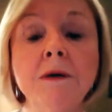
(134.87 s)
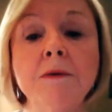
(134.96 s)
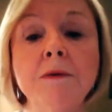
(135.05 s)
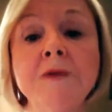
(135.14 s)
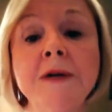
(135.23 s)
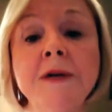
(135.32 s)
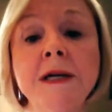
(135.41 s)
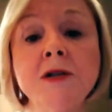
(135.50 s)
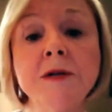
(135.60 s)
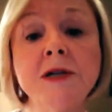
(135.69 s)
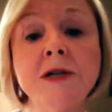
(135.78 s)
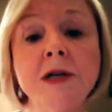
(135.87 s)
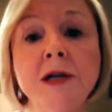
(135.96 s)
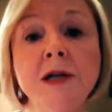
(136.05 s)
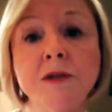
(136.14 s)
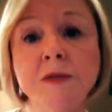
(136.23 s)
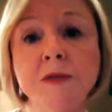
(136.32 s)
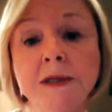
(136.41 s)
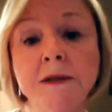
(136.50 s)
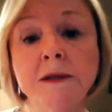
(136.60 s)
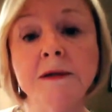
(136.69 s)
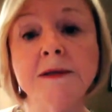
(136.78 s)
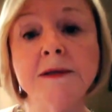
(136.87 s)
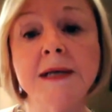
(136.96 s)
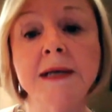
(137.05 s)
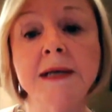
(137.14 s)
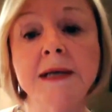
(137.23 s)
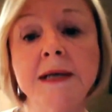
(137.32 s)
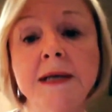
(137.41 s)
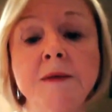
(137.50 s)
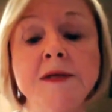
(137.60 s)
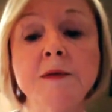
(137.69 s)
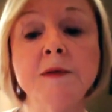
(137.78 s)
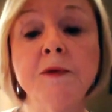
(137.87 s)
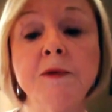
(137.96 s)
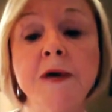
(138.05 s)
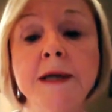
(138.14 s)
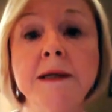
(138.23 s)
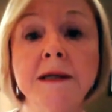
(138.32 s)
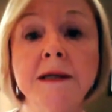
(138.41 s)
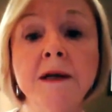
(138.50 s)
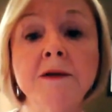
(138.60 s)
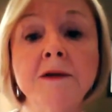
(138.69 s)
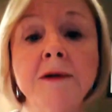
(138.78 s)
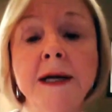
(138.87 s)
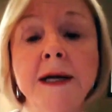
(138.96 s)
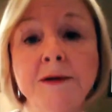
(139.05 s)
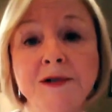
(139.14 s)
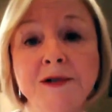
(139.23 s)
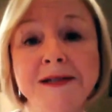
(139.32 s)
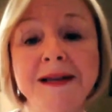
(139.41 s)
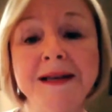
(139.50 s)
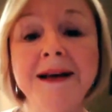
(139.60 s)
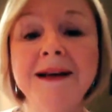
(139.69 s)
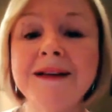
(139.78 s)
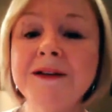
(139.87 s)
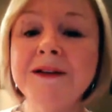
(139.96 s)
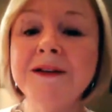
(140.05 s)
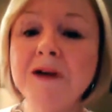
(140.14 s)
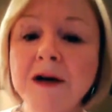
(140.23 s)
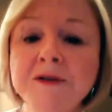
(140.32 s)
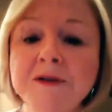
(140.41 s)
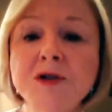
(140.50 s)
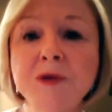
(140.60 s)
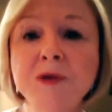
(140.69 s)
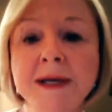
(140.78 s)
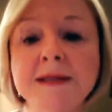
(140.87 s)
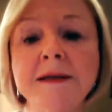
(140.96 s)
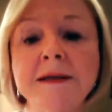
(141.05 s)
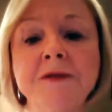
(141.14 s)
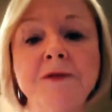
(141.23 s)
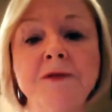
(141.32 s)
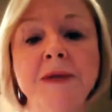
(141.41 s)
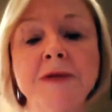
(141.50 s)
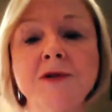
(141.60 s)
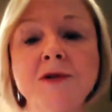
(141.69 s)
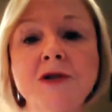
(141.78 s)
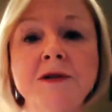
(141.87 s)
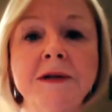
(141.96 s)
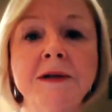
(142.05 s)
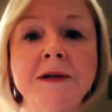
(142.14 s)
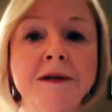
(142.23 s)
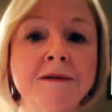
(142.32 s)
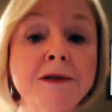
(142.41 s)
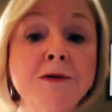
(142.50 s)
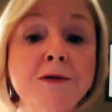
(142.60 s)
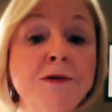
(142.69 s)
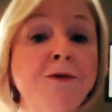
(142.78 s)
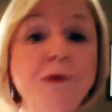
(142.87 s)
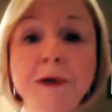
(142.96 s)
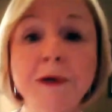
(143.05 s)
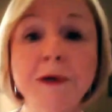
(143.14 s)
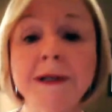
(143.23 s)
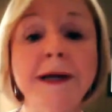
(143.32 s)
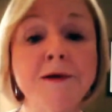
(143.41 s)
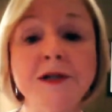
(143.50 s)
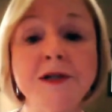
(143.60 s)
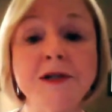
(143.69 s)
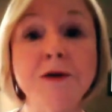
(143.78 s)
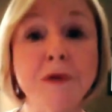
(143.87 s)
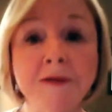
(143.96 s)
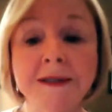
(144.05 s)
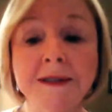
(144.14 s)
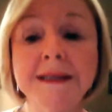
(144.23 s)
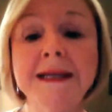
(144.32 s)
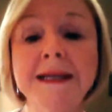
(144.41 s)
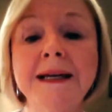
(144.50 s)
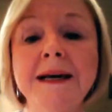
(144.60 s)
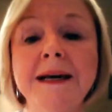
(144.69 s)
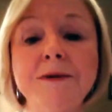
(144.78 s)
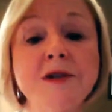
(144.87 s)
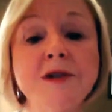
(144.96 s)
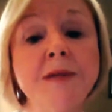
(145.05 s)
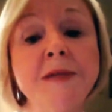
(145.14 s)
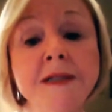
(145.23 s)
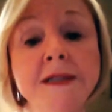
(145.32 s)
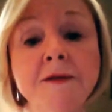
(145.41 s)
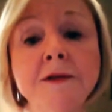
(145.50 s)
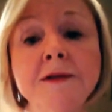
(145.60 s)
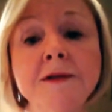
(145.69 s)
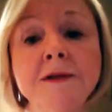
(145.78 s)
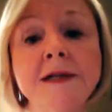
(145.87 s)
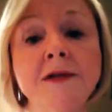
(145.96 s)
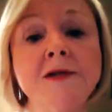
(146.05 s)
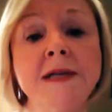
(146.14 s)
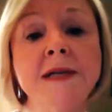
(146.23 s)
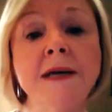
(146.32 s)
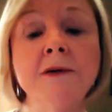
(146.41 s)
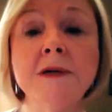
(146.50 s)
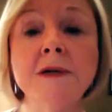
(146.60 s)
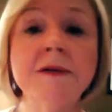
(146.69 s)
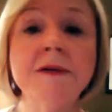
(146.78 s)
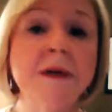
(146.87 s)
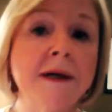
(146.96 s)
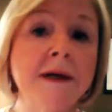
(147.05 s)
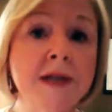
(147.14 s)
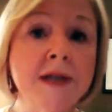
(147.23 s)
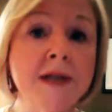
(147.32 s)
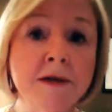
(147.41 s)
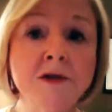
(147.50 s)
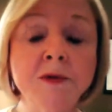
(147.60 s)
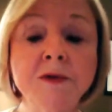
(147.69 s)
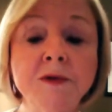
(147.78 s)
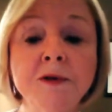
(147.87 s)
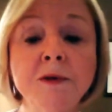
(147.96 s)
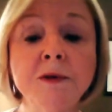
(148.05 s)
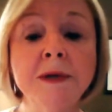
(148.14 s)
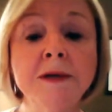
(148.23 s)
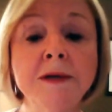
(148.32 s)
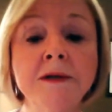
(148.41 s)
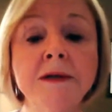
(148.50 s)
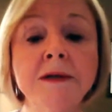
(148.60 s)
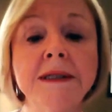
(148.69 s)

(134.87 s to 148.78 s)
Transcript: When financial education materials and documents are provided in other languages, they're often translated from English to their literal foreign language equivalent, which can be difficult to understand or even unintelligible for the reader.